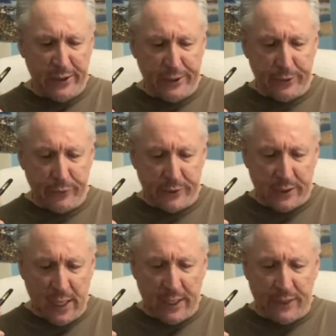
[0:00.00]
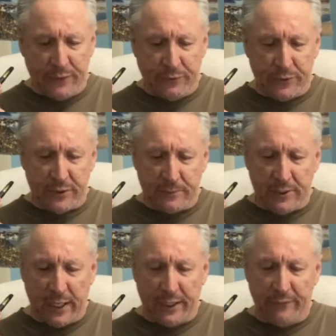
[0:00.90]
into his eyes for some
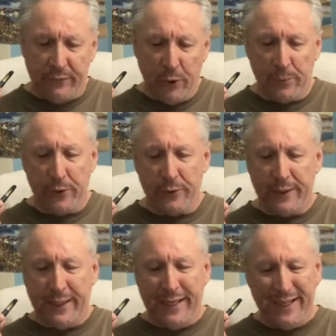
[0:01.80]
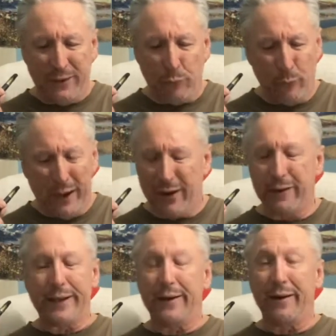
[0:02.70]
sign of humor that he had
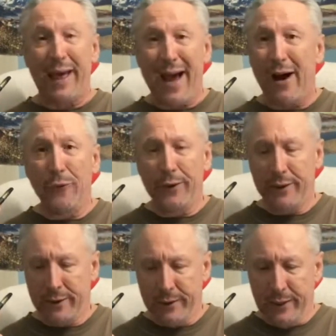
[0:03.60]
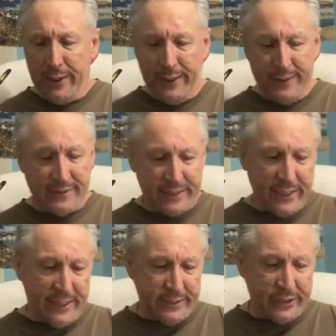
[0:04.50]
rarely allowed.
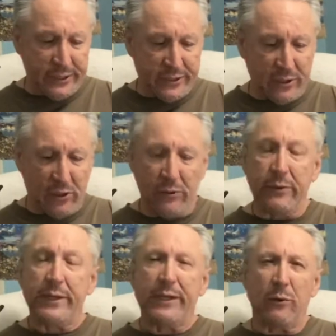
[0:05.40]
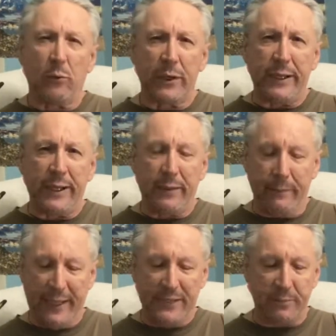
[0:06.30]
Instead, she saw only a worried
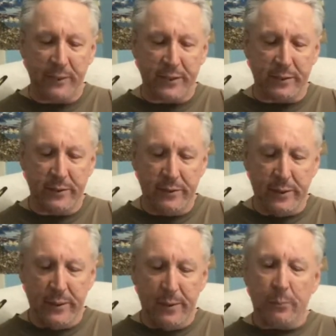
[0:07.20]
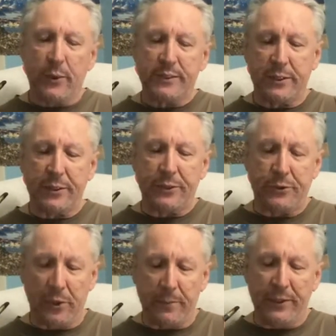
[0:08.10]
amazement. President
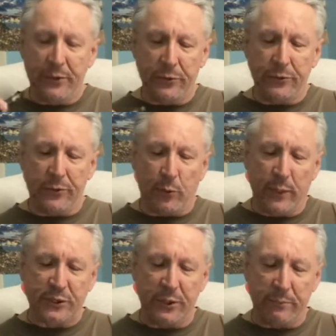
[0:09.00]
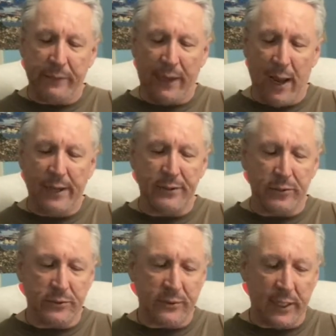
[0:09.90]
Durbin knew the question behind
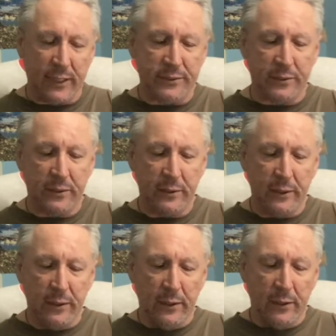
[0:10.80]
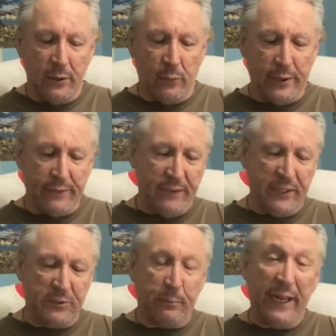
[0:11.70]
those eyes. What if
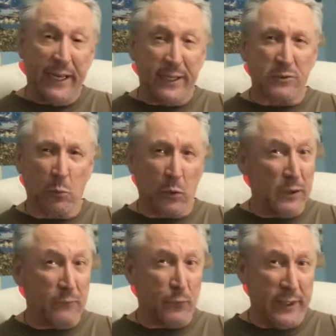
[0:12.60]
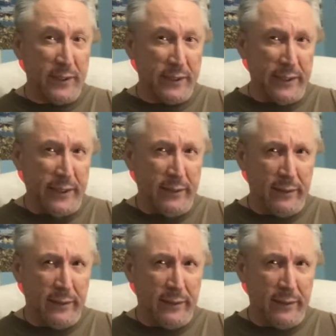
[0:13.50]
these beings weren't friendly?